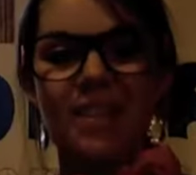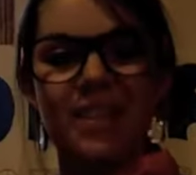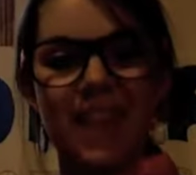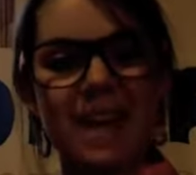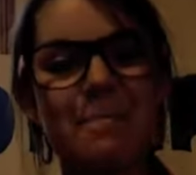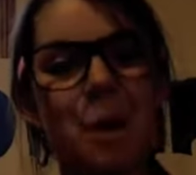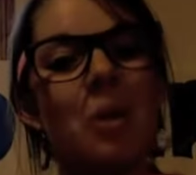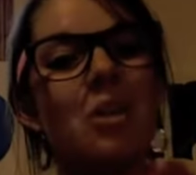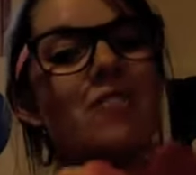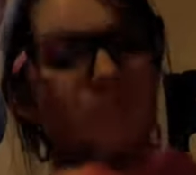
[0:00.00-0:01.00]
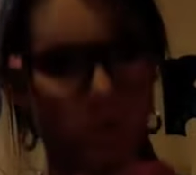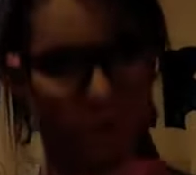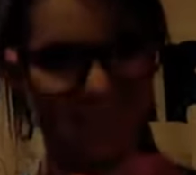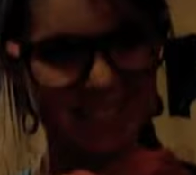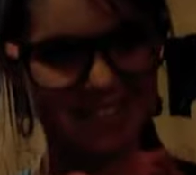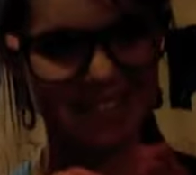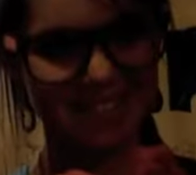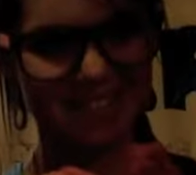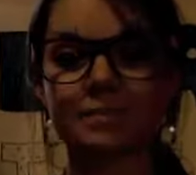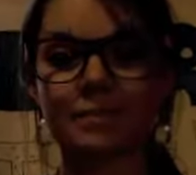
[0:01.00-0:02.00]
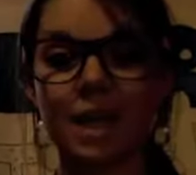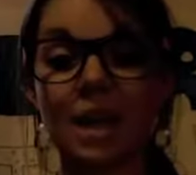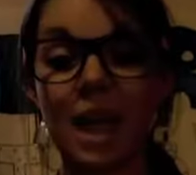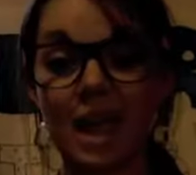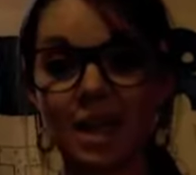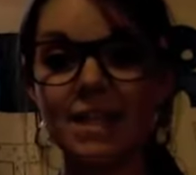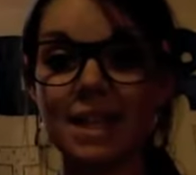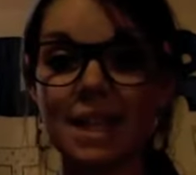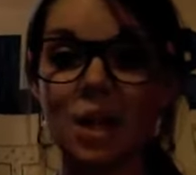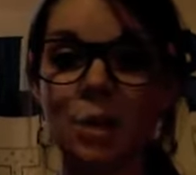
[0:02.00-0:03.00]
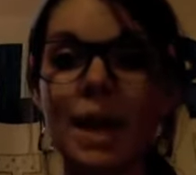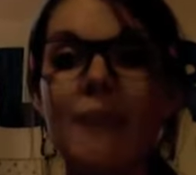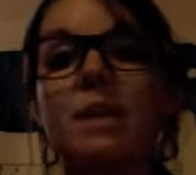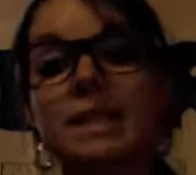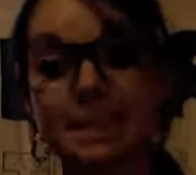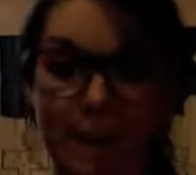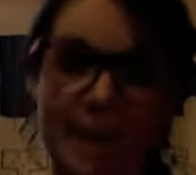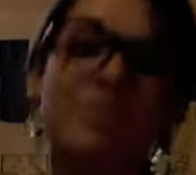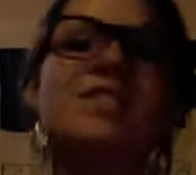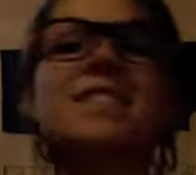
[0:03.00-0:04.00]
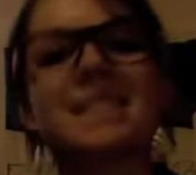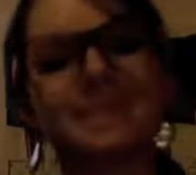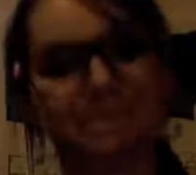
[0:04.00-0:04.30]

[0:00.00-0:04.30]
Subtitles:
then polar roses, and lastly, we have spirals.